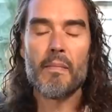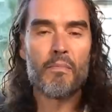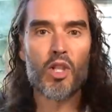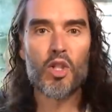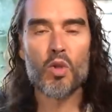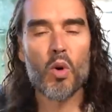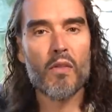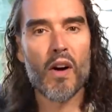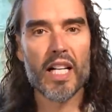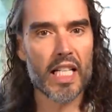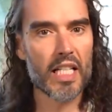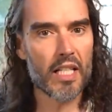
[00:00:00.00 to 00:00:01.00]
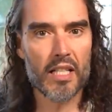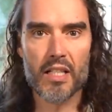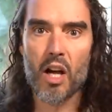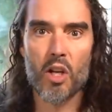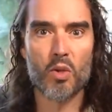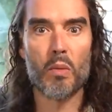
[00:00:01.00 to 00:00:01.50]
The sort of ideas that
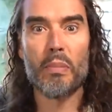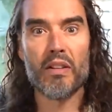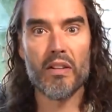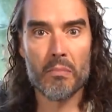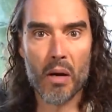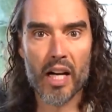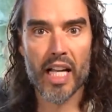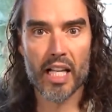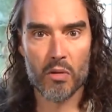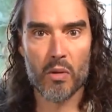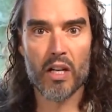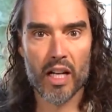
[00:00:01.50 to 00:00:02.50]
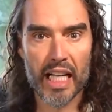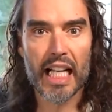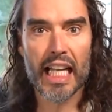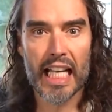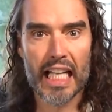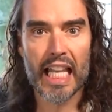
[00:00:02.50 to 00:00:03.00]
start to appear in my head when I
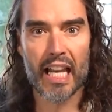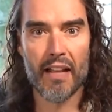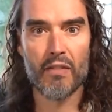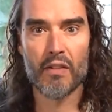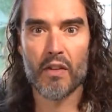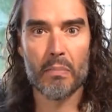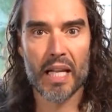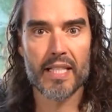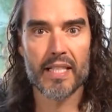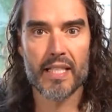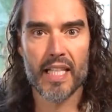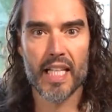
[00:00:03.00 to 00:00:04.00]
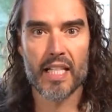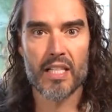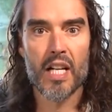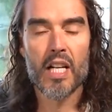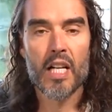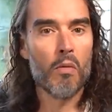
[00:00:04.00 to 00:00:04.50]
hear that level of complexity is,
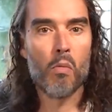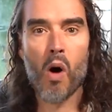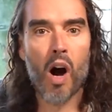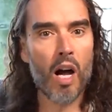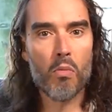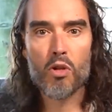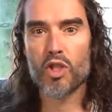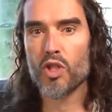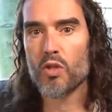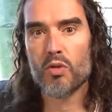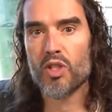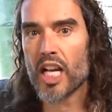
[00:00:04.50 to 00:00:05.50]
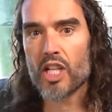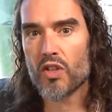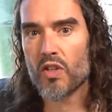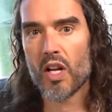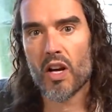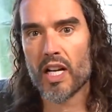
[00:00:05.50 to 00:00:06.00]
why would you
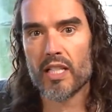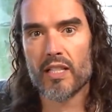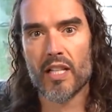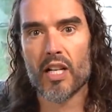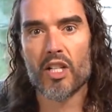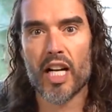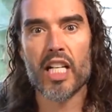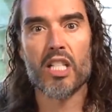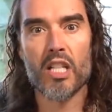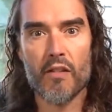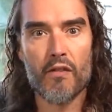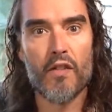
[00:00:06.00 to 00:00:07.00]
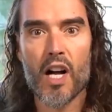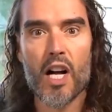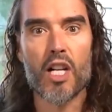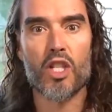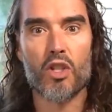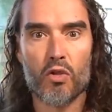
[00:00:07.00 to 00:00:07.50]
centralize such a
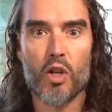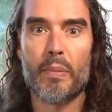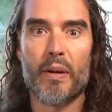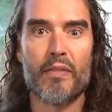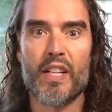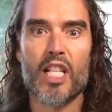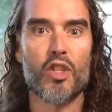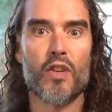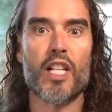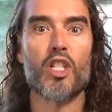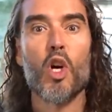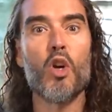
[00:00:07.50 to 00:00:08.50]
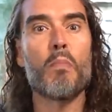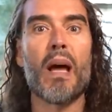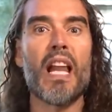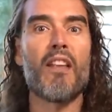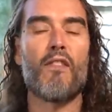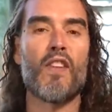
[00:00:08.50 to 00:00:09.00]
diverse group of interests? Who
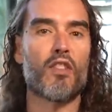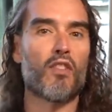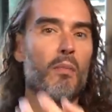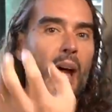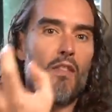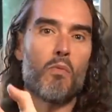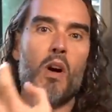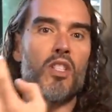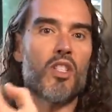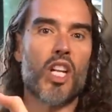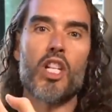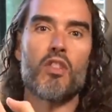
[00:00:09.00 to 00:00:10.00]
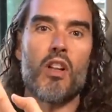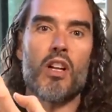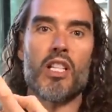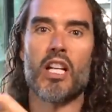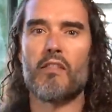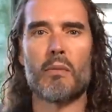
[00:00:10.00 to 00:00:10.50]
benefits from having one
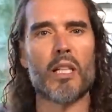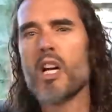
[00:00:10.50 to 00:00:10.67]
centralized government?